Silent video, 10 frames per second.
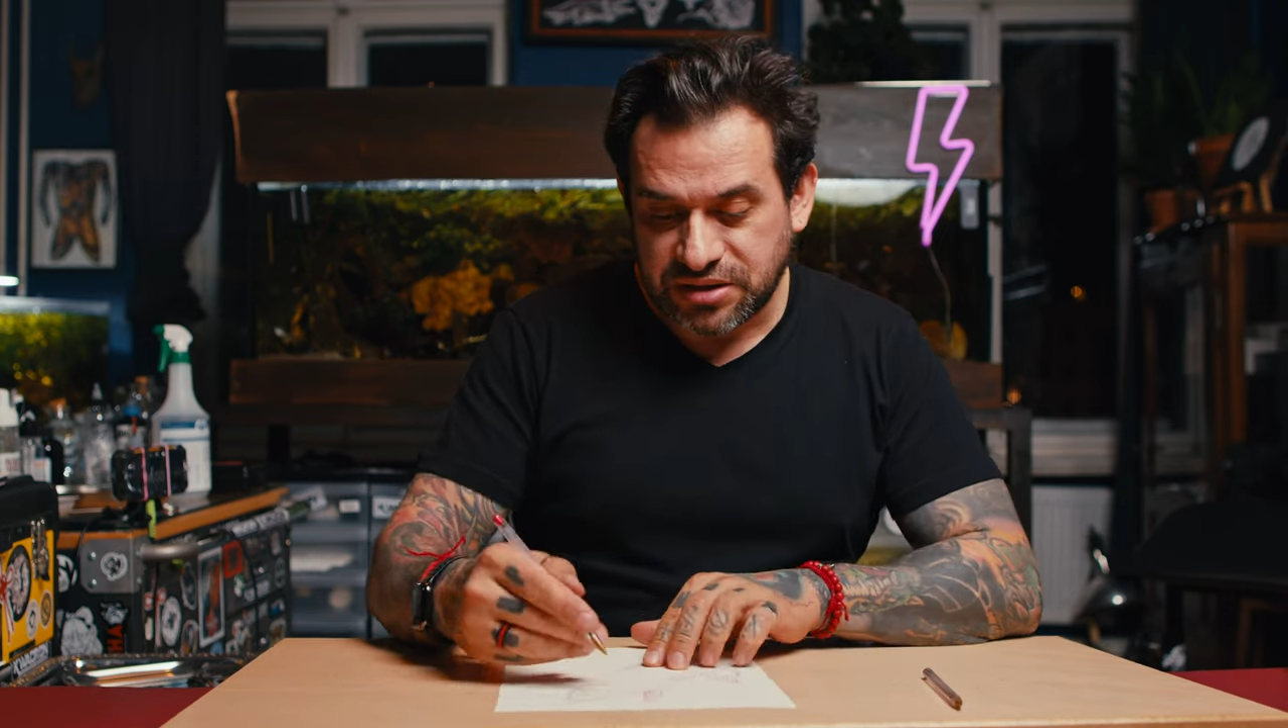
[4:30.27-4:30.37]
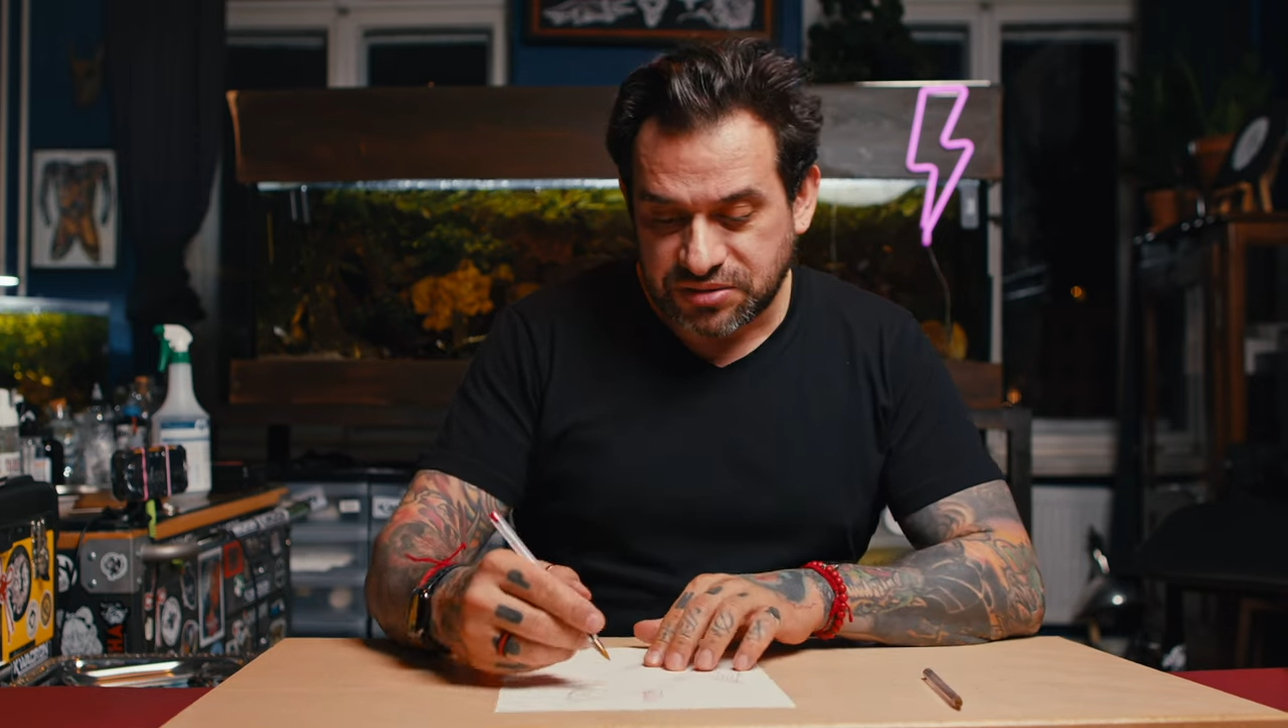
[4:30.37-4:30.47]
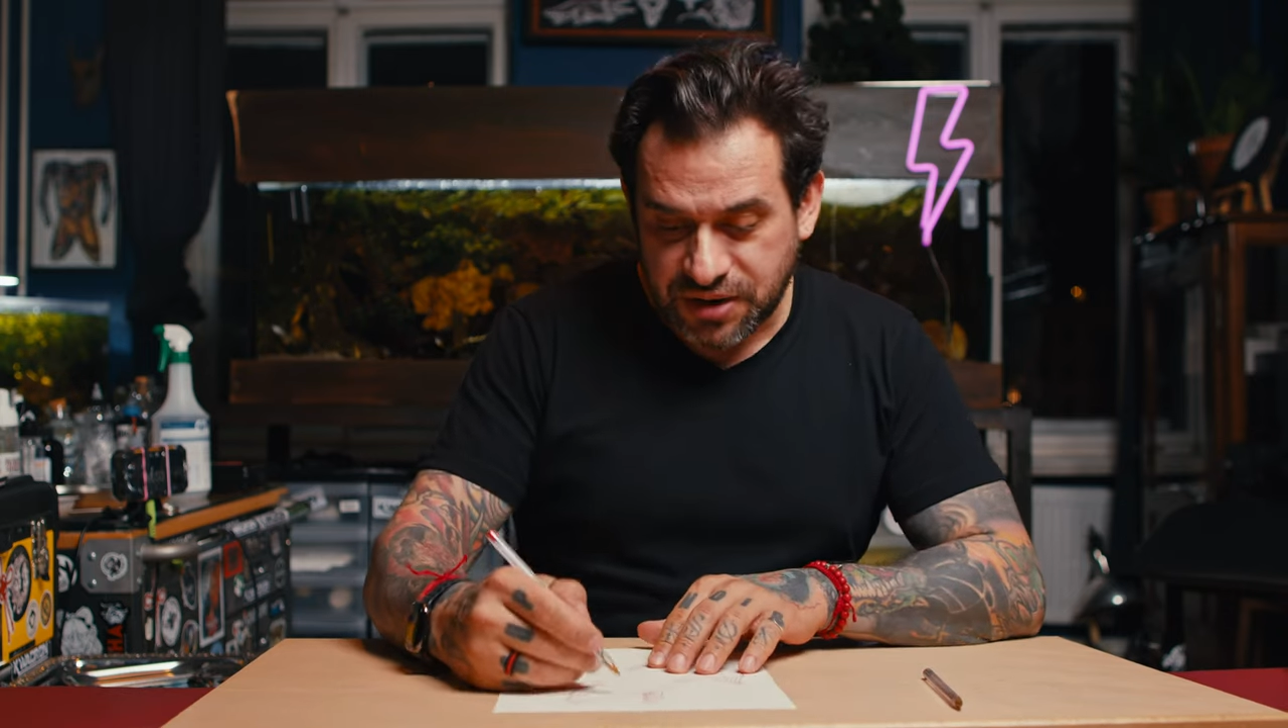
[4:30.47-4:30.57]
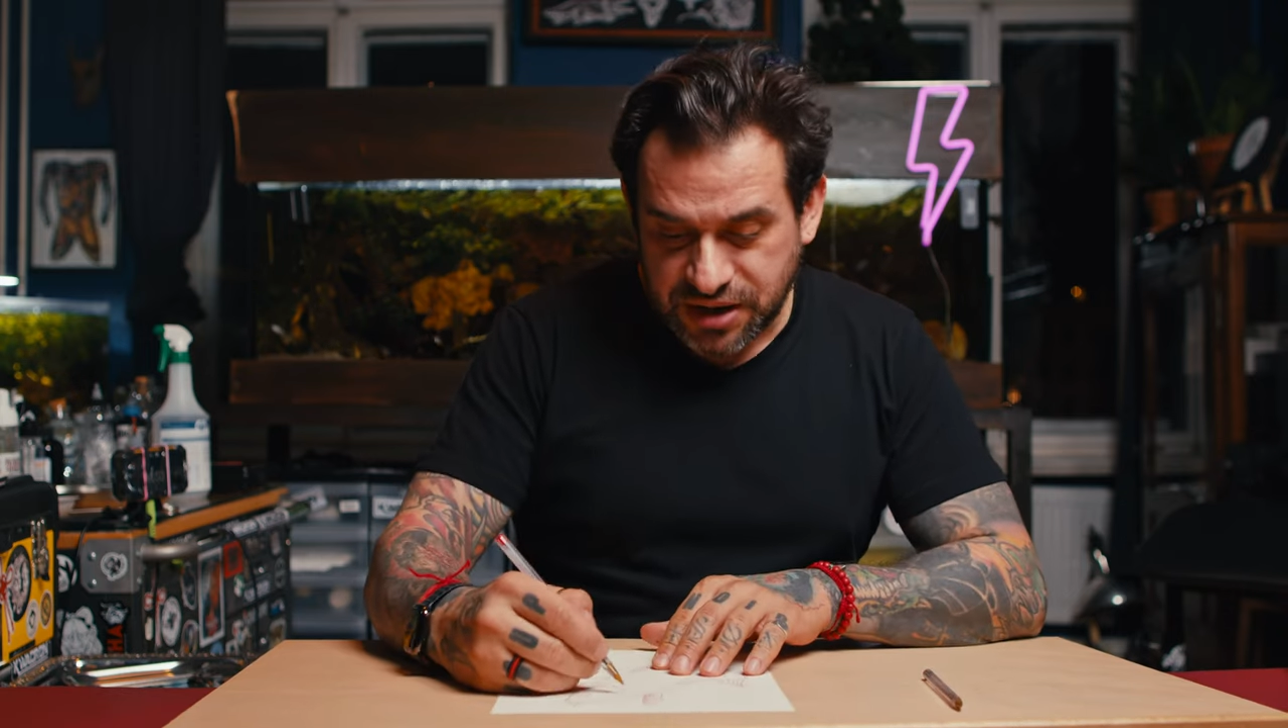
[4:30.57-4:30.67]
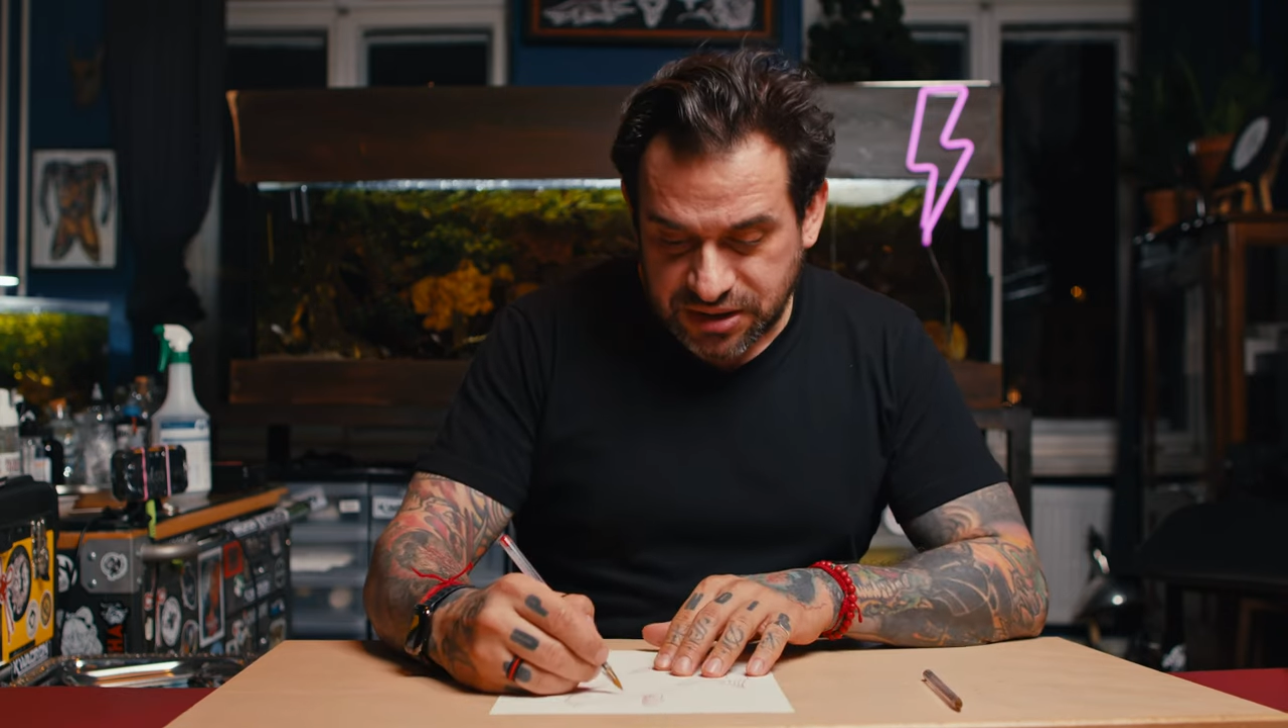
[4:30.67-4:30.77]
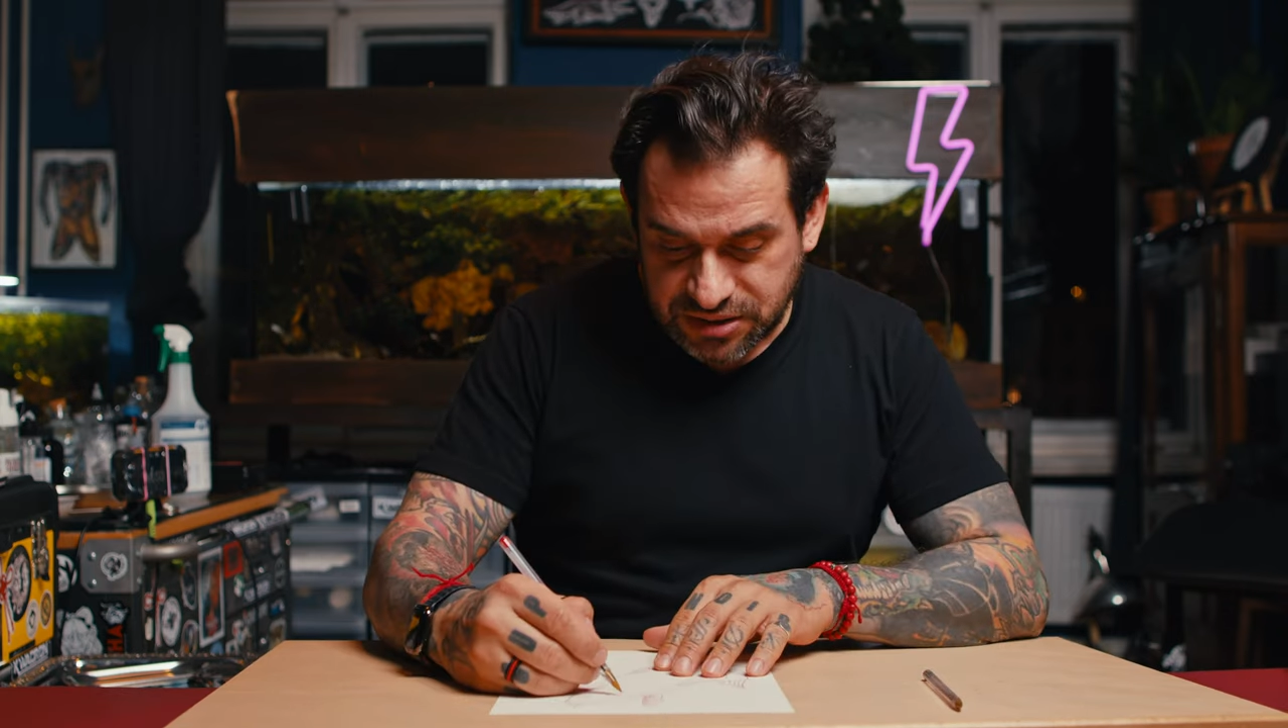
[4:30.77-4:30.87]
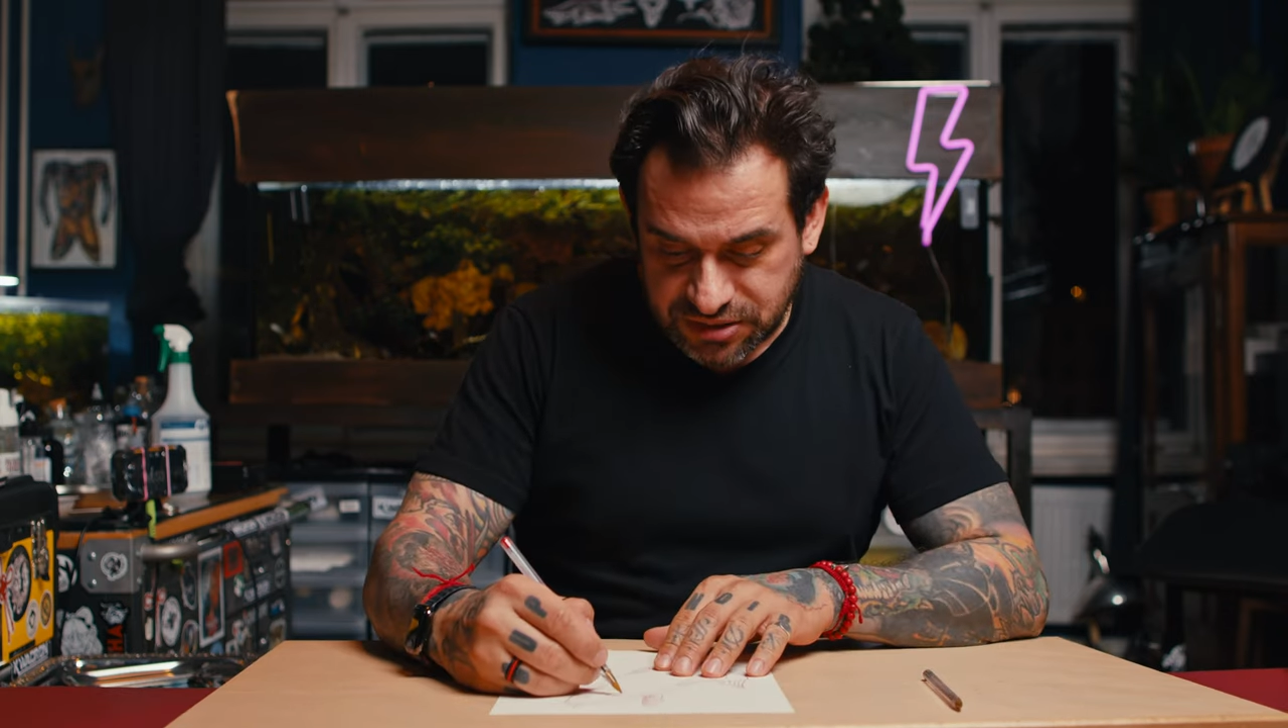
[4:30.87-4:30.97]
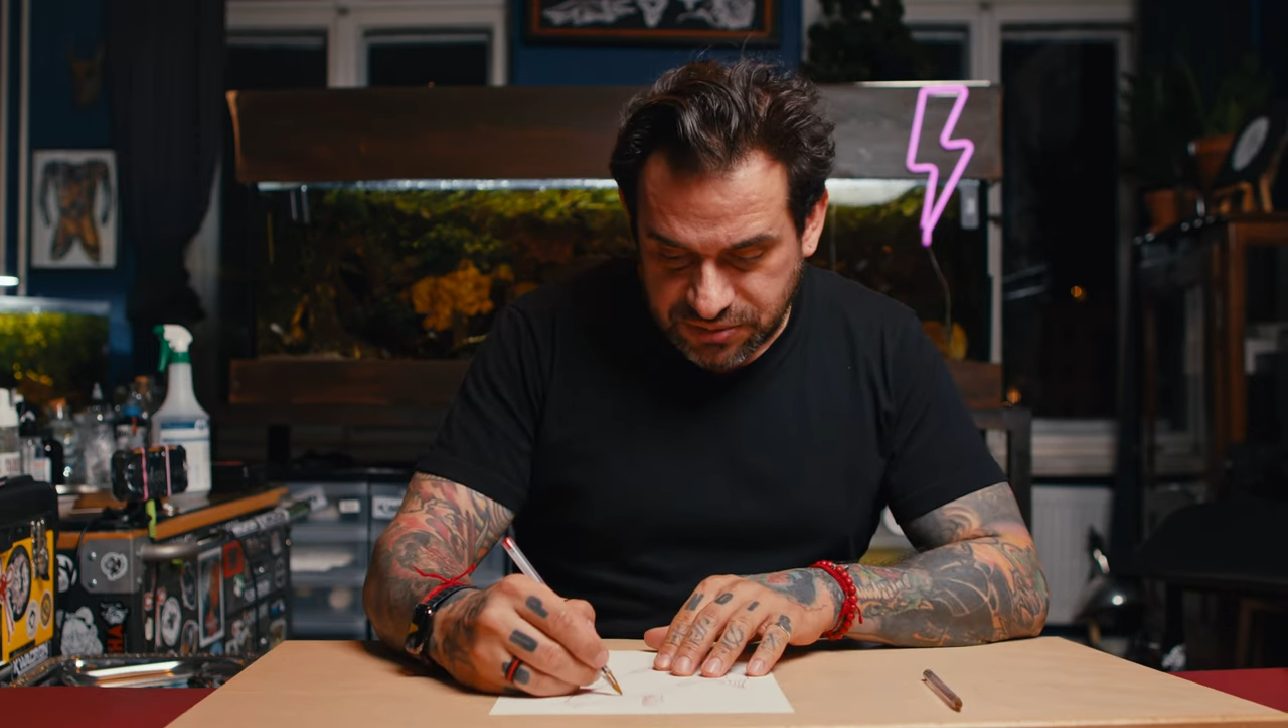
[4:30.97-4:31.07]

is right,